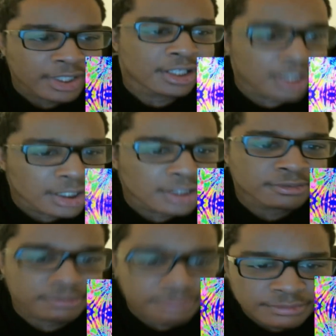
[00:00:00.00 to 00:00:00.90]
Yeah.
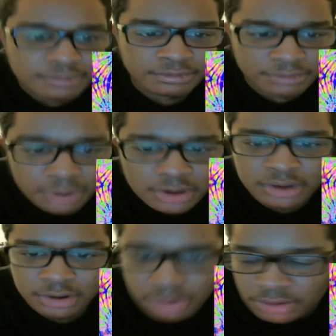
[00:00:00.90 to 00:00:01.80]
Hmm.
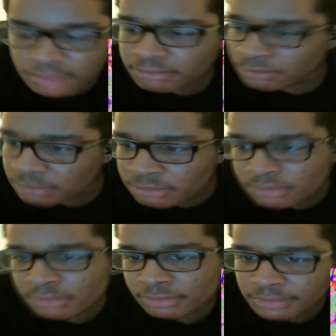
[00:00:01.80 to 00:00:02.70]
Mm. I'm
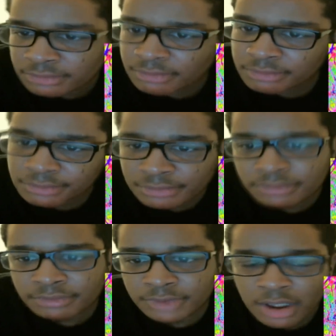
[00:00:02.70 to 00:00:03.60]
scared of getting caught, caught,
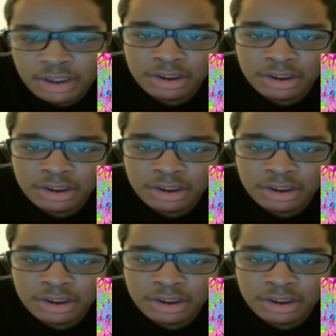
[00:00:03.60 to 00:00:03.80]
caught.